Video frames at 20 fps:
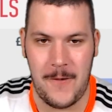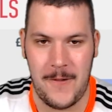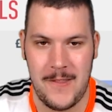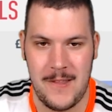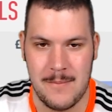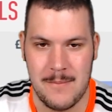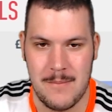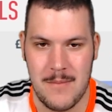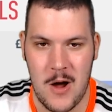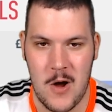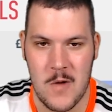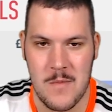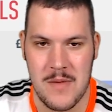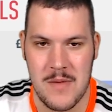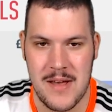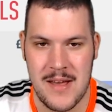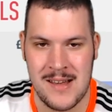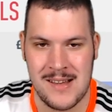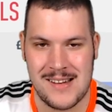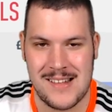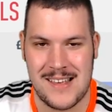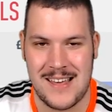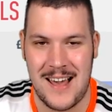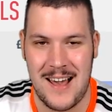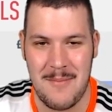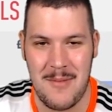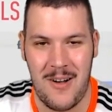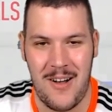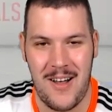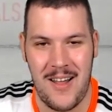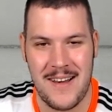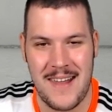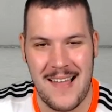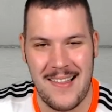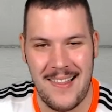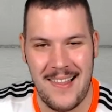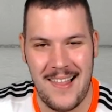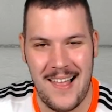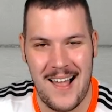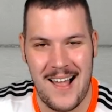at the moment. Come on,
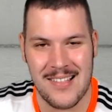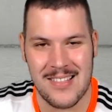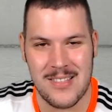our last